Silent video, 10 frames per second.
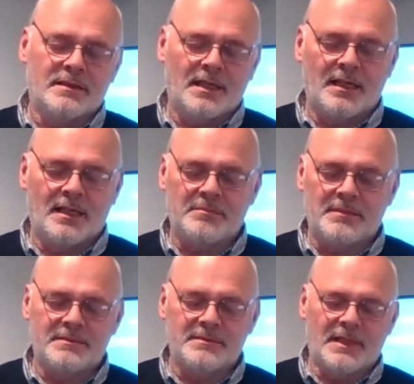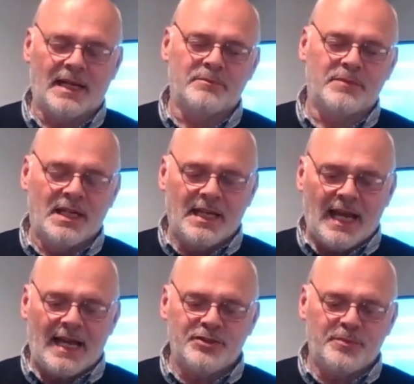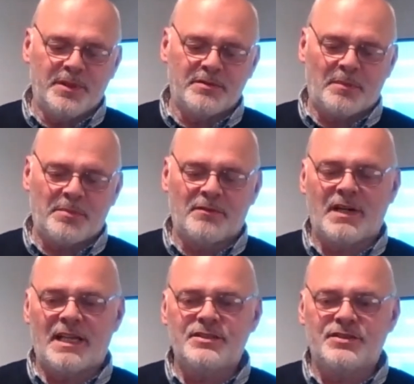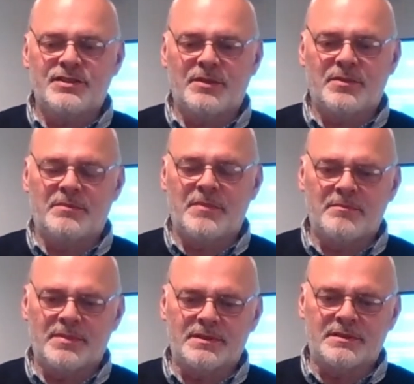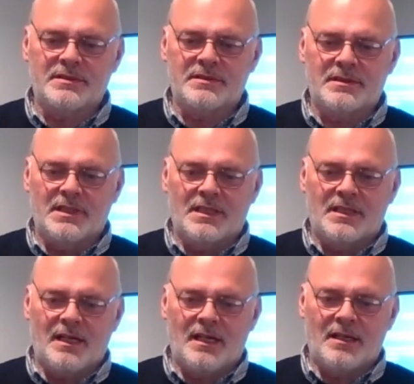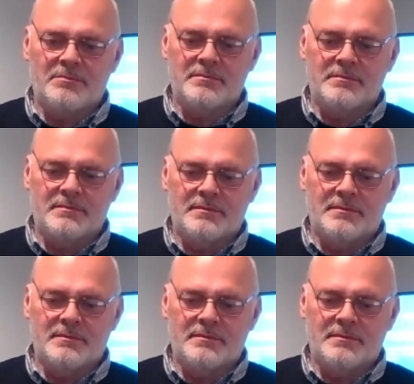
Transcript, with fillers: um and and you build up a relationship with the members um yeah